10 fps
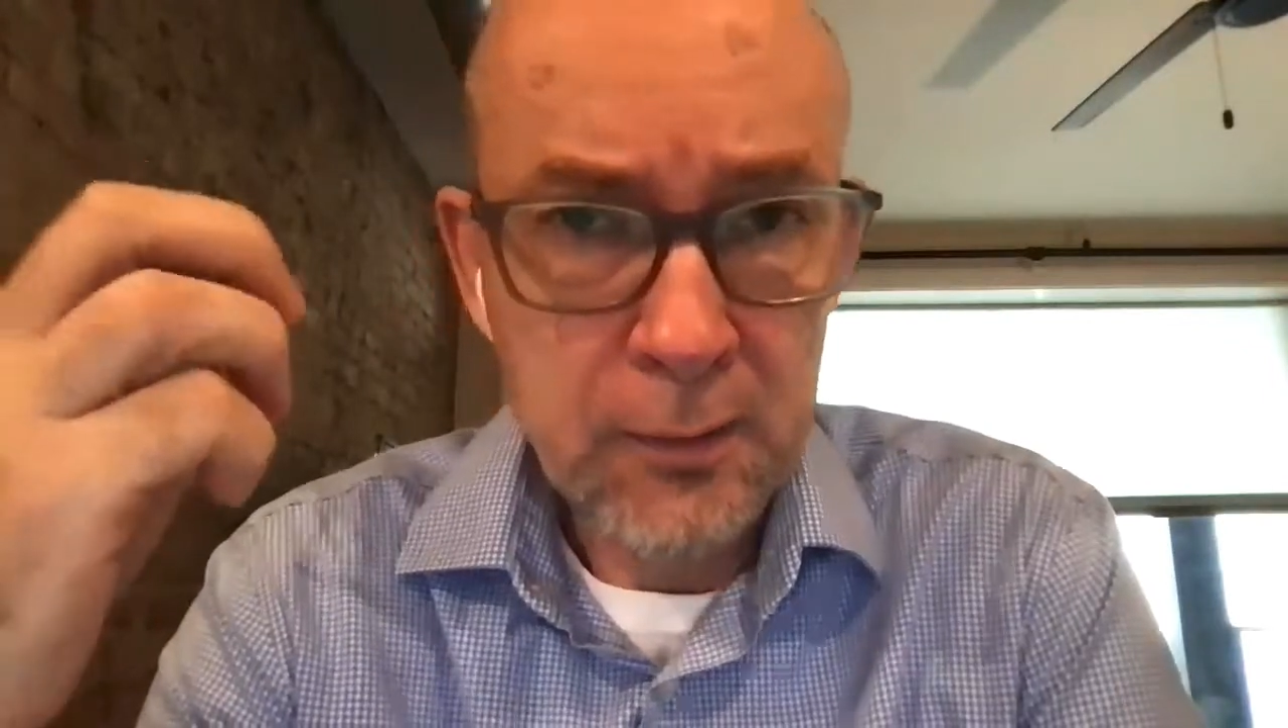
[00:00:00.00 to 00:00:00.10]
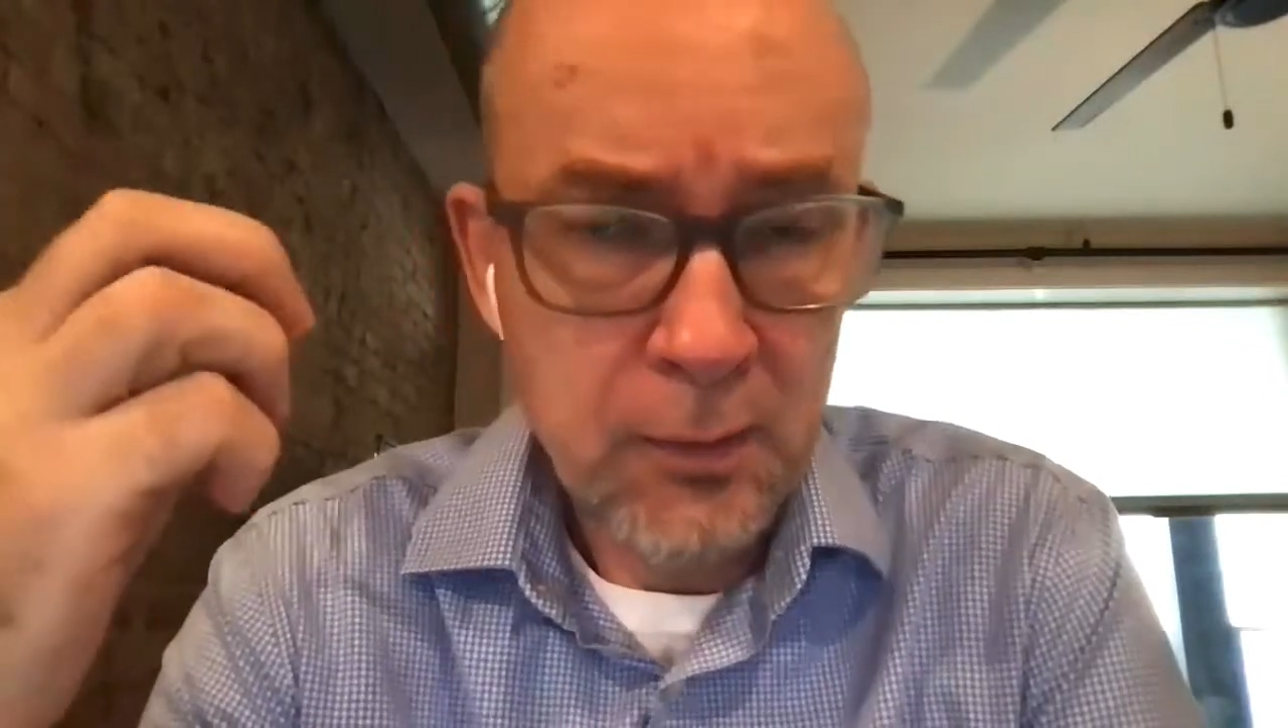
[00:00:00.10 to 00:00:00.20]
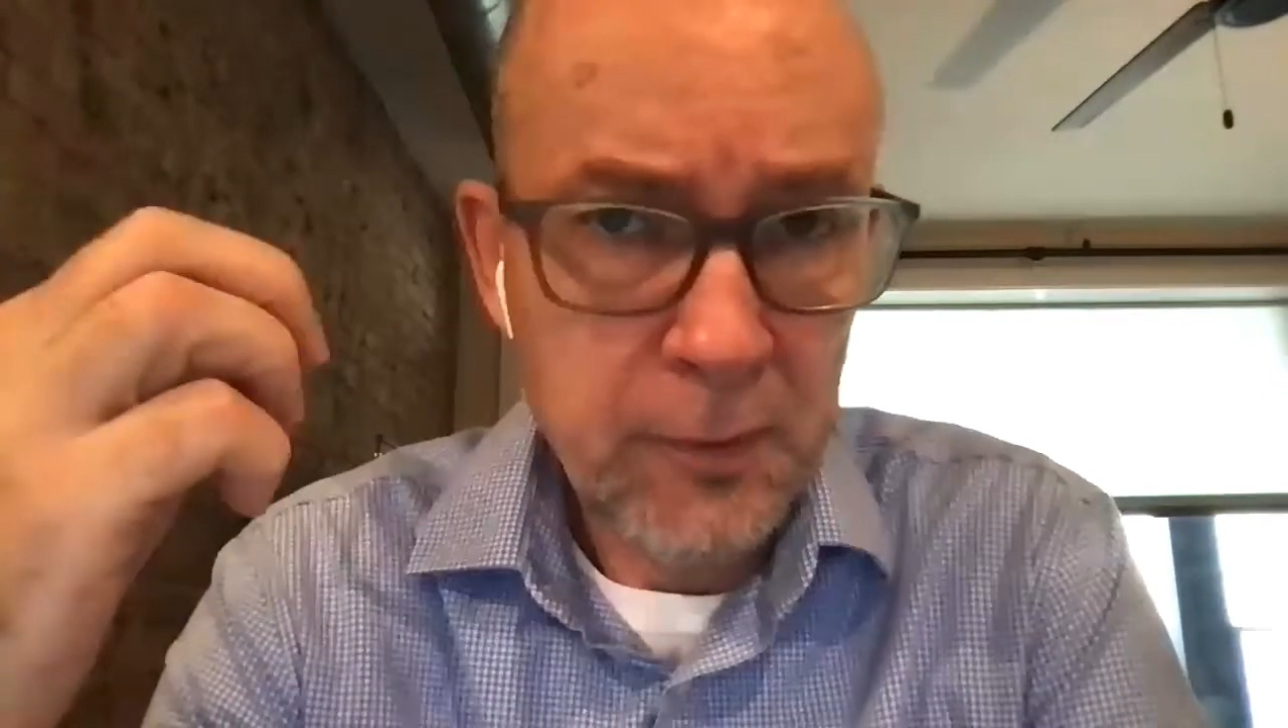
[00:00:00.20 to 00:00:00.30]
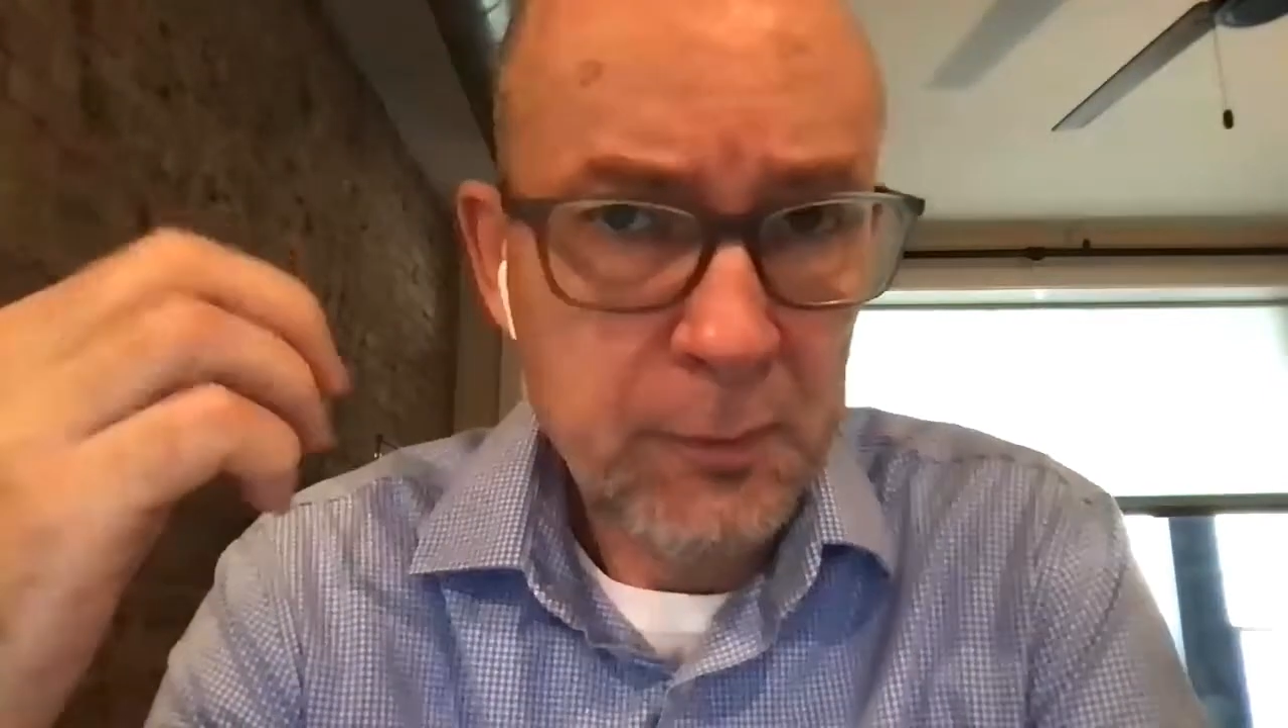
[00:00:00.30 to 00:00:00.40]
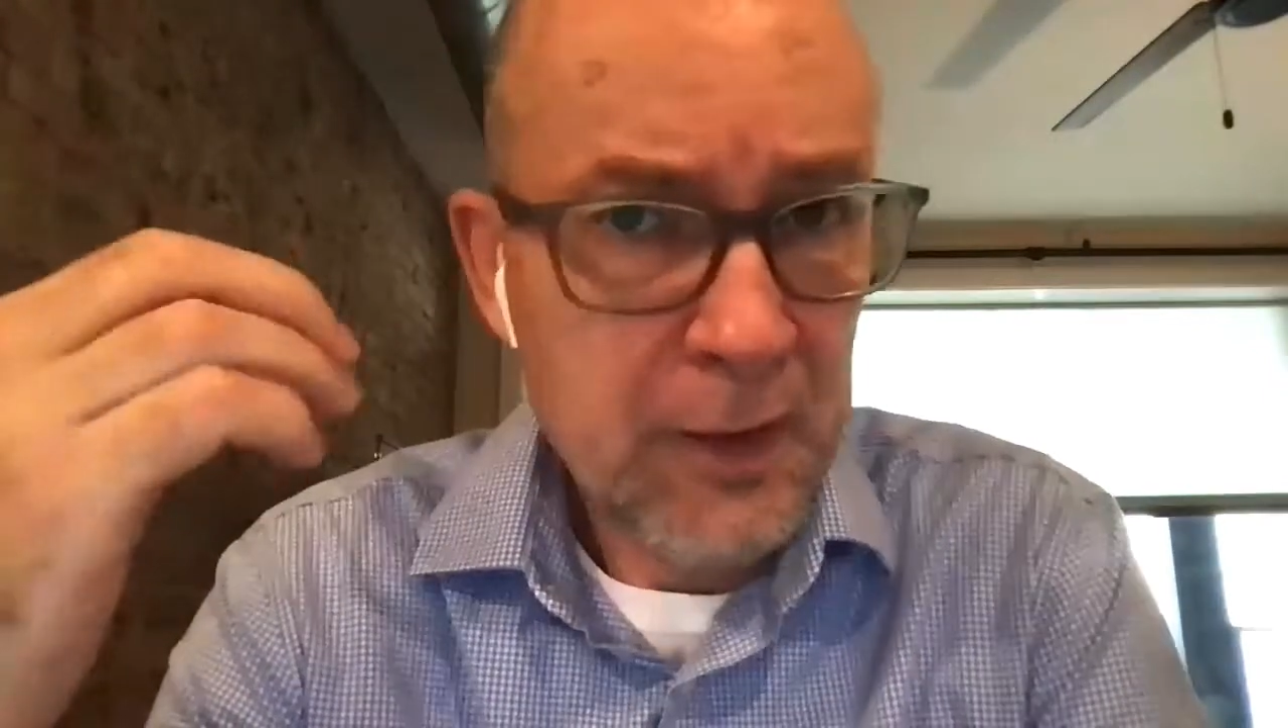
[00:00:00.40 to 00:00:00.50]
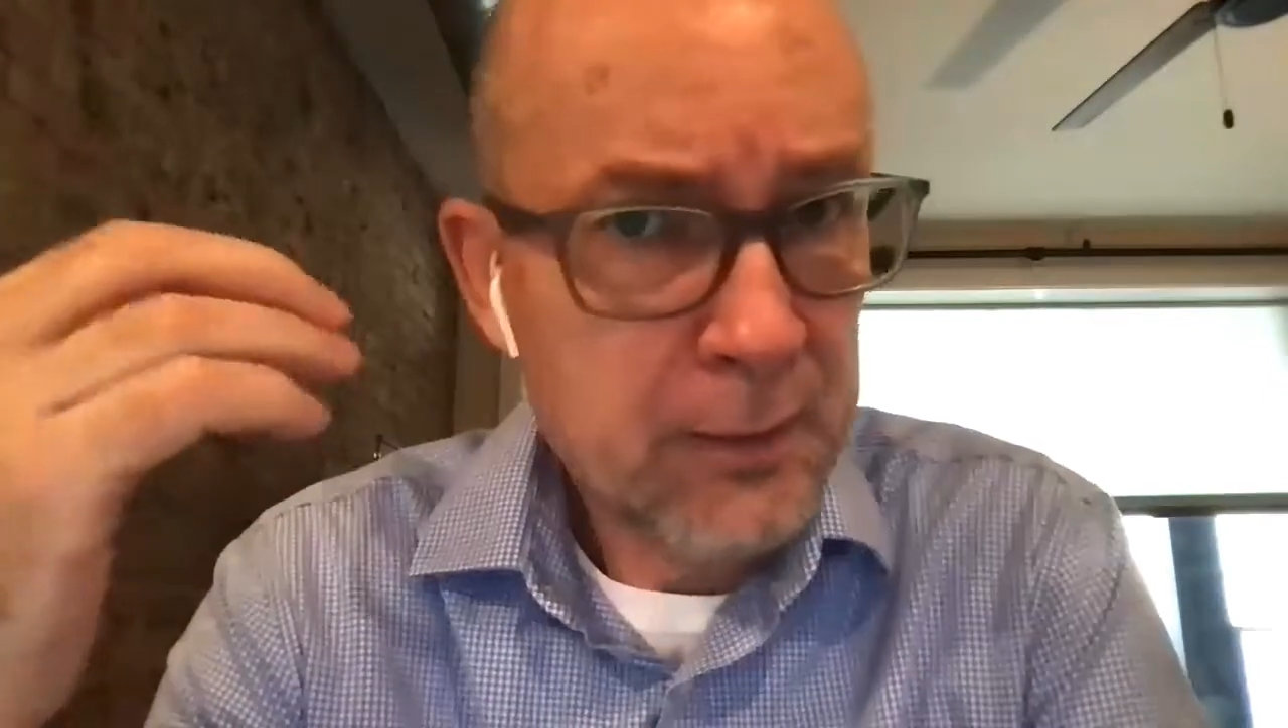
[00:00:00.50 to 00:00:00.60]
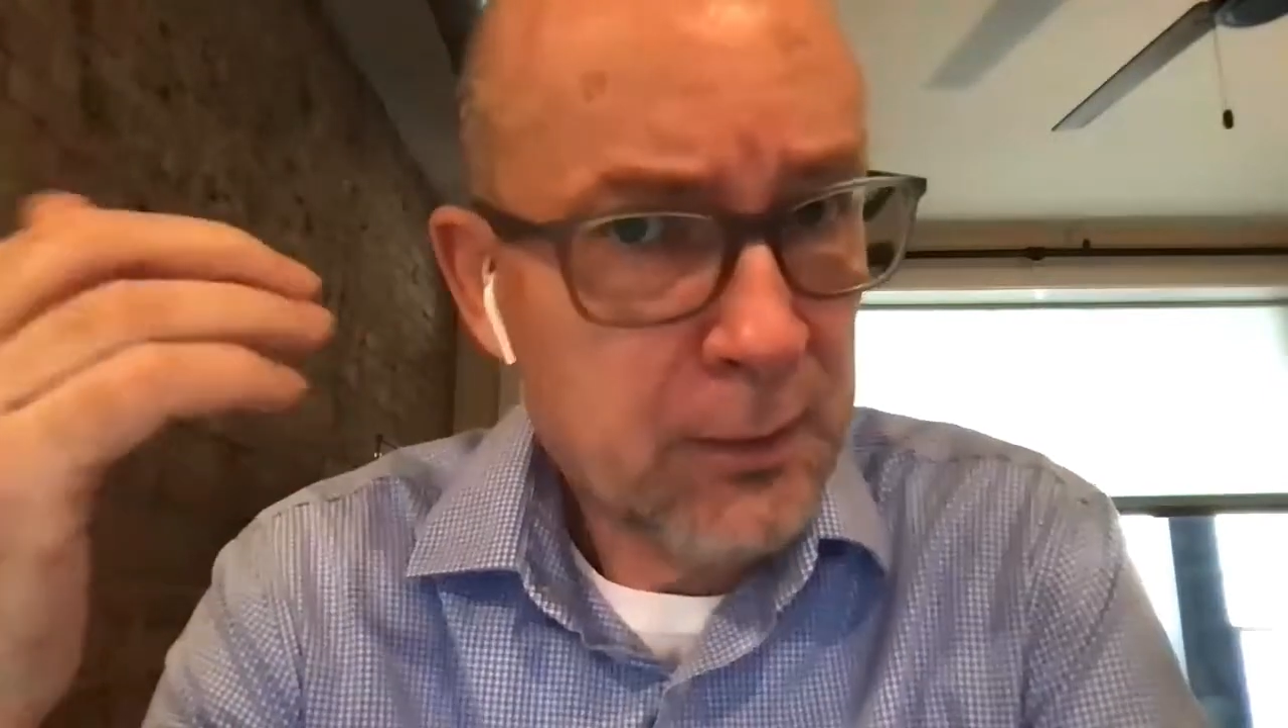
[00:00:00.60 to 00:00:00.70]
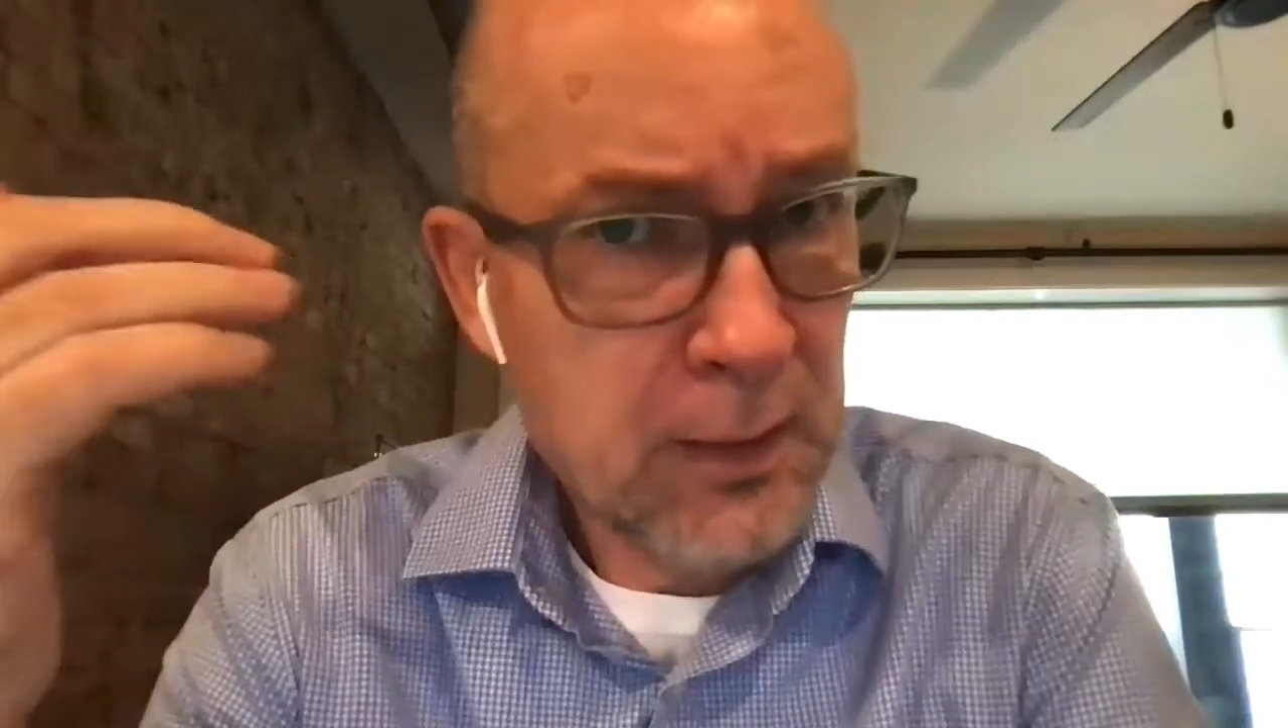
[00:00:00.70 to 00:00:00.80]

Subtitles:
going back to